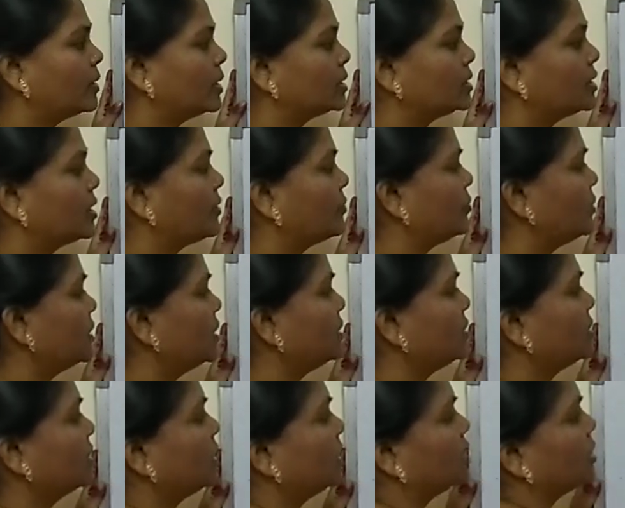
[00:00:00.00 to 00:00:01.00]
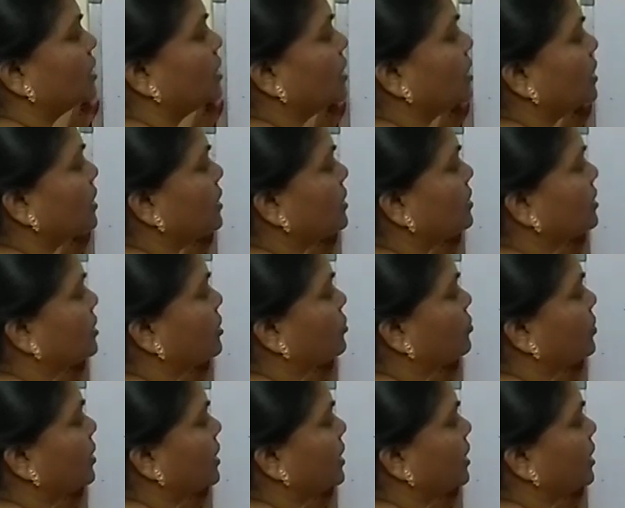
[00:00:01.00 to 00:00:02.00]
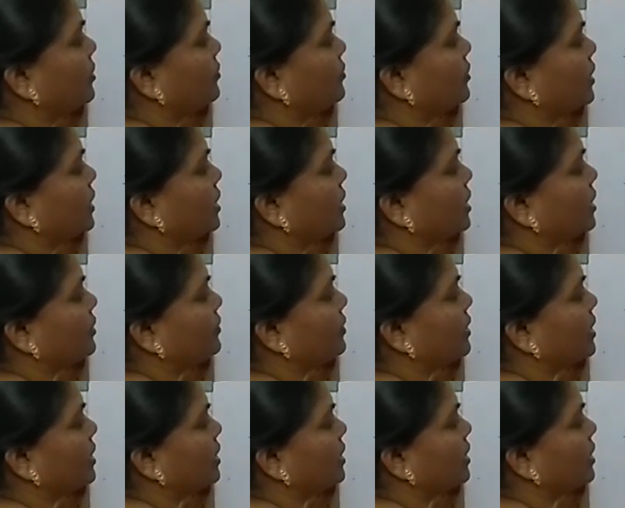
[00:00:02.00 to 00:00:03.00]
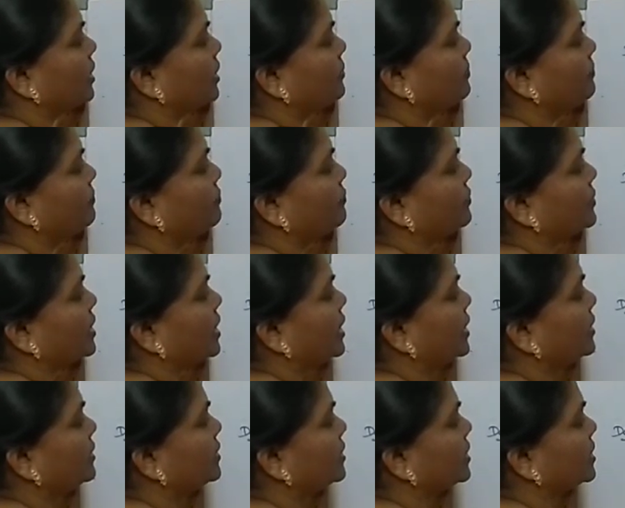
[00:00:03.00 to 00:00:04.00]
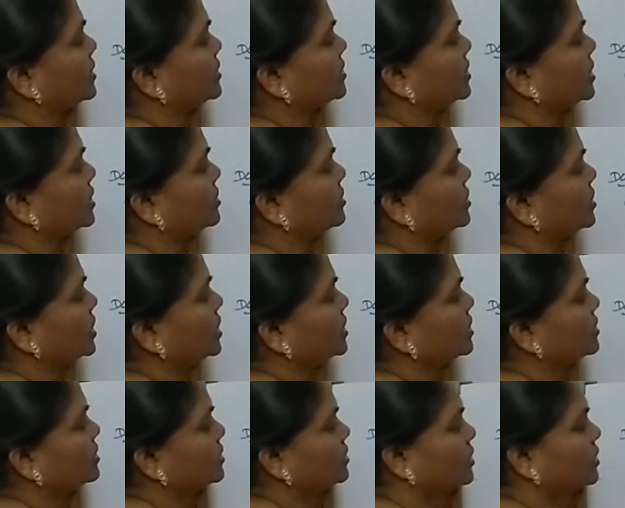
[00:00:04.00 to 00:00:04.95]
Example is, here the domain name we can give any name and the extension is